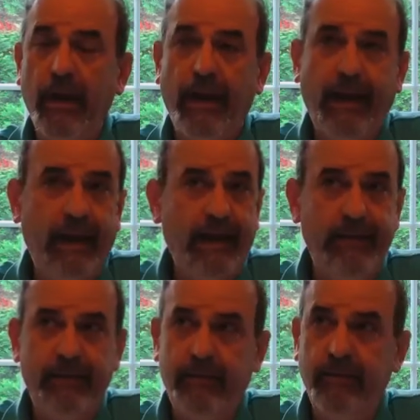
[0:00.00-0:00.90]

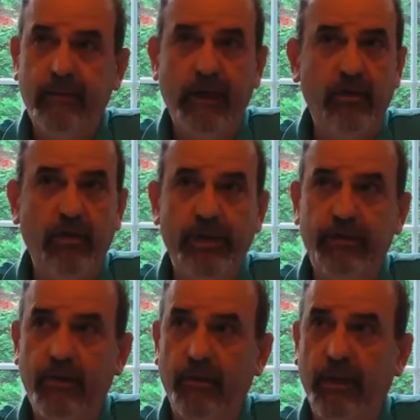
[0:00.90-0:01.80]
And it couldn't
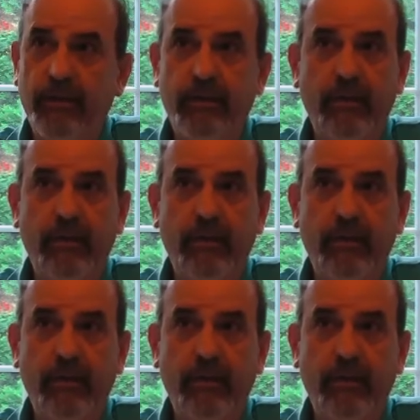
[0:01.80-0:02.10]
do it.